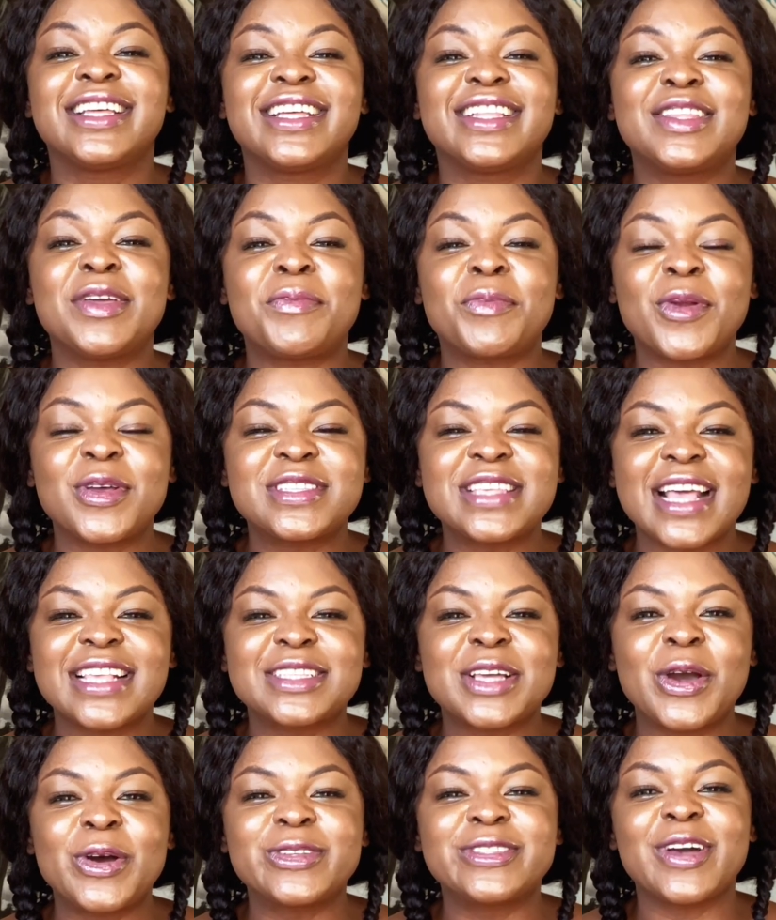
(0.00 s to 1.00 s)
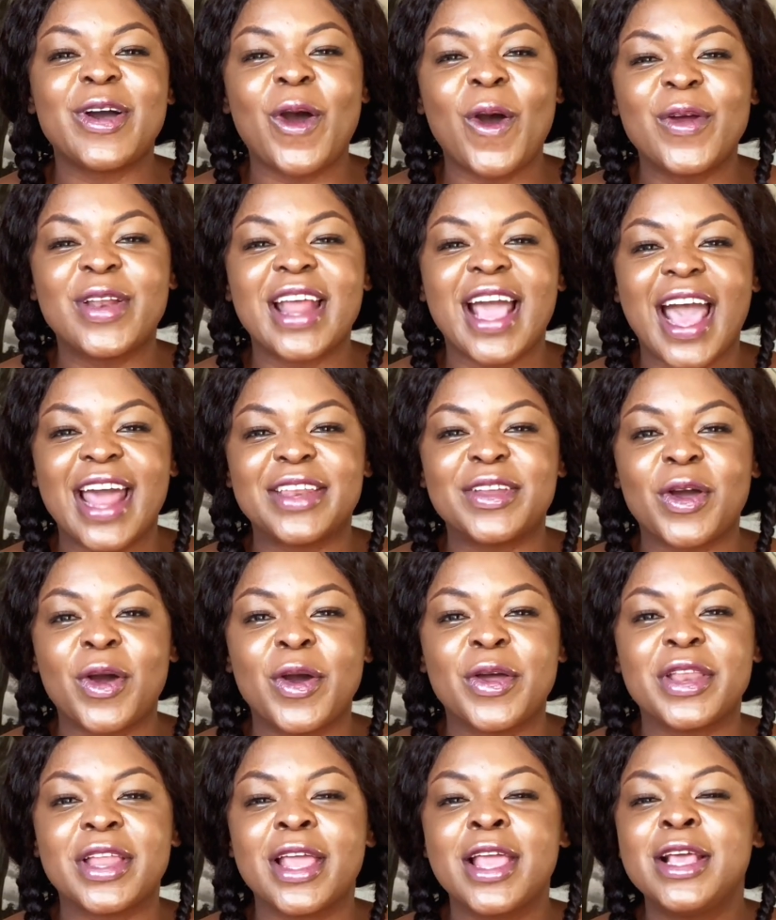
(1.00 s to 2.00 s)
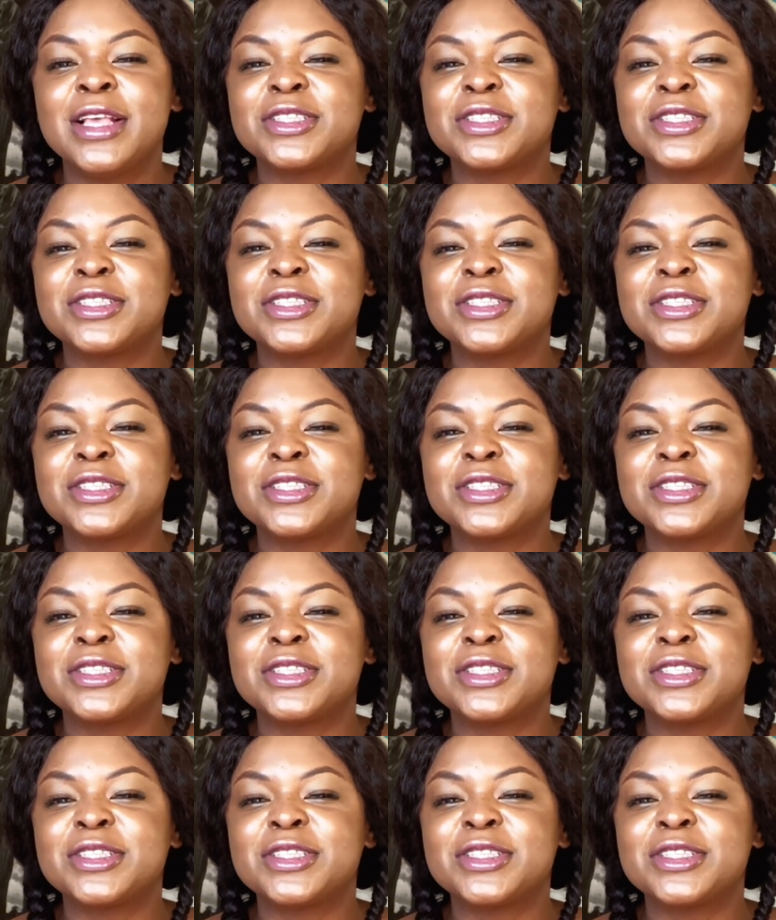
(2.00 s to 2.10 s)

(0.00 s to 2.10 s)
the process goes on and on.